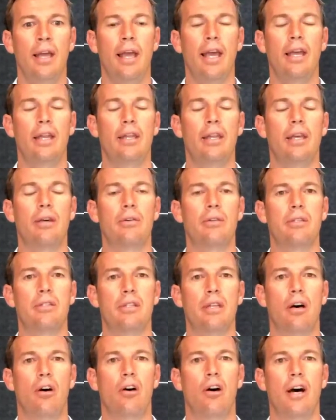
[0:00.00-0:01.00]
And there was
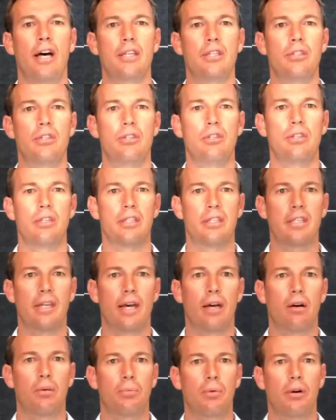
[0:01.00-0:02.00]
the highest unit
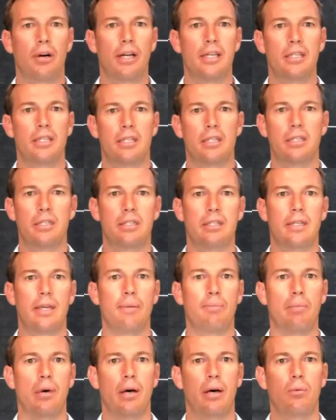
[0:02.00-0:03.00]
sale price in
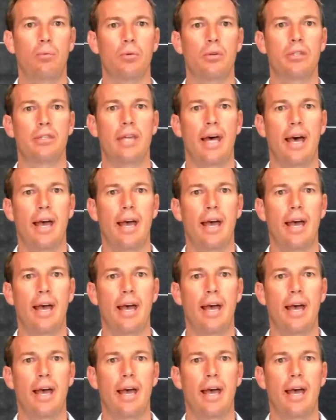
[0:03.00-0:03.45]
December was